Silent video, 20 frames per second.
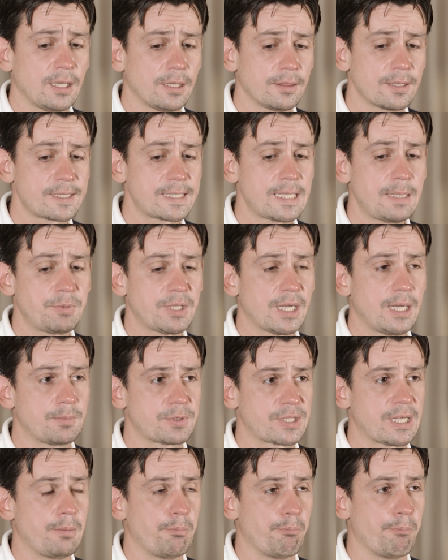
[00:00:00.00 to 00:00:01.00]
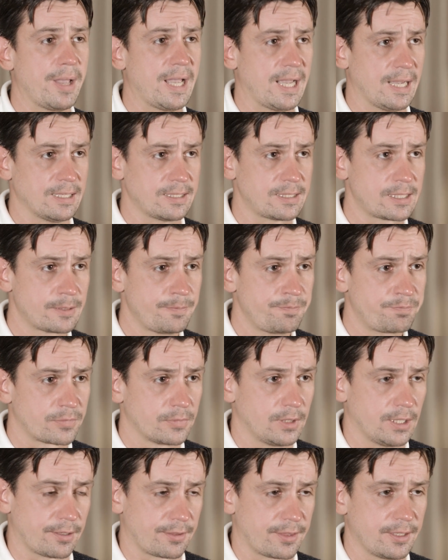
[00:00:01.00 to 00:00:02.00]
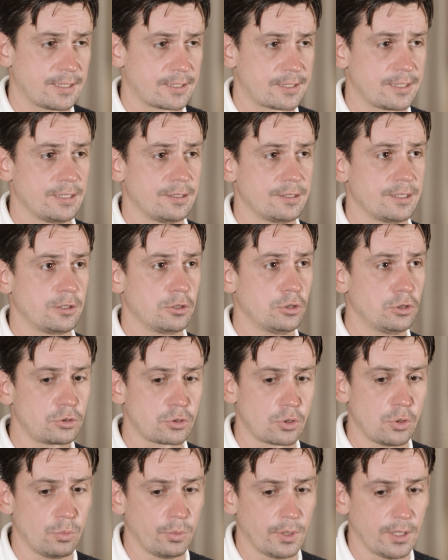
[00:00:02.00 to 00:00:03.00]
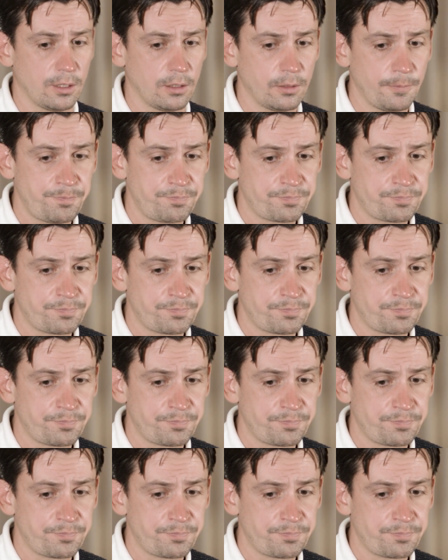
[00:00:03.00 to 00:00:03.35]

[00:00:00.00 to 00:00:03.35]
At the same time, some bads, like things that did not go well,